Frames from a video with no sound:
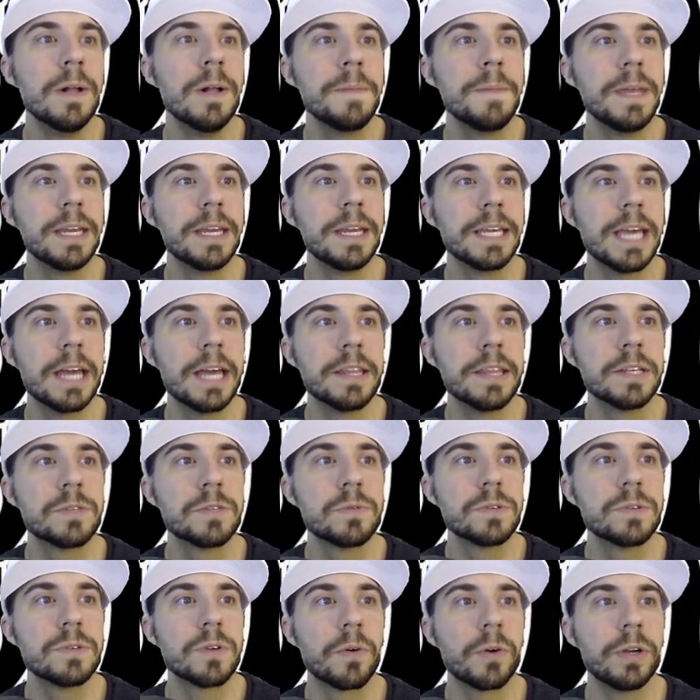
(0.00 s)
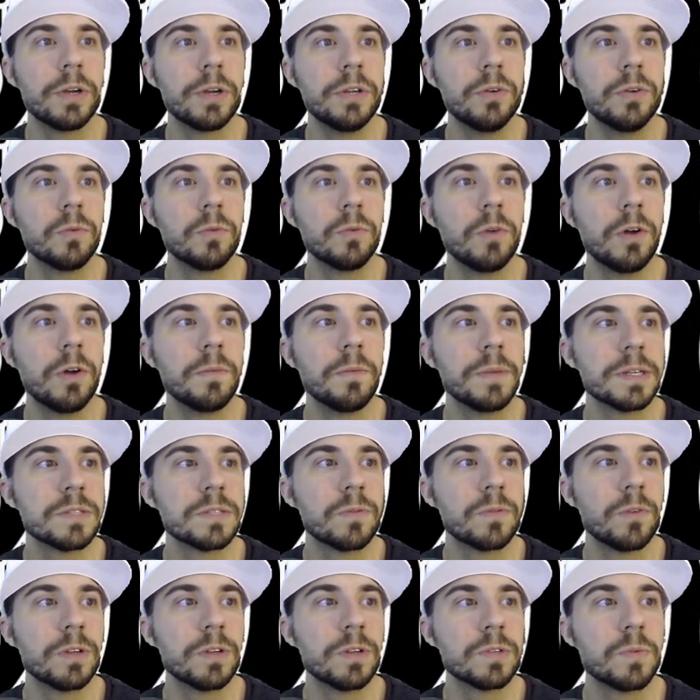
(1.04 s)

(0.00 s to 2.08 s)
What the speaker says: And again, this was already doing well in best of one